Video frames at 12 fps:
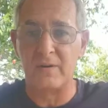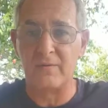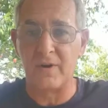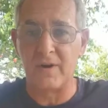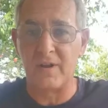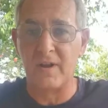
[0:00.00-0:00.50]

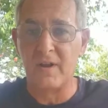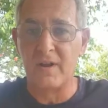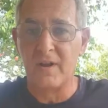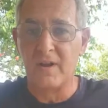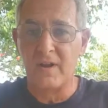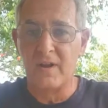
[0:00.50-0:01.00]
Right?
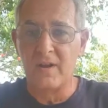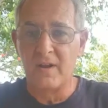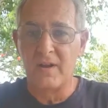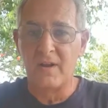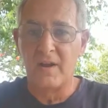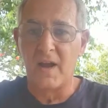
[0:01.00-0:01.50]

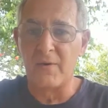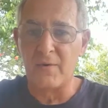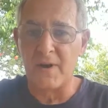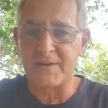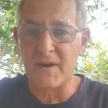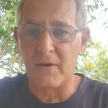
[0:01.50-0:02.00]
Hey
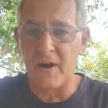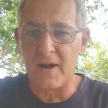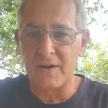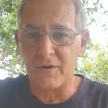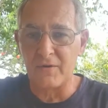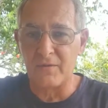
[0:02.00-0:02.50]
Russ, how are
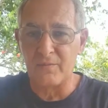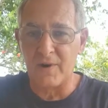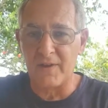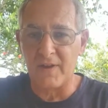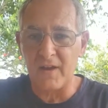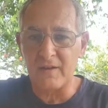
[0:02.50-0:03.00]
you,
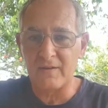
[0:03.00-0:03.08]
brother?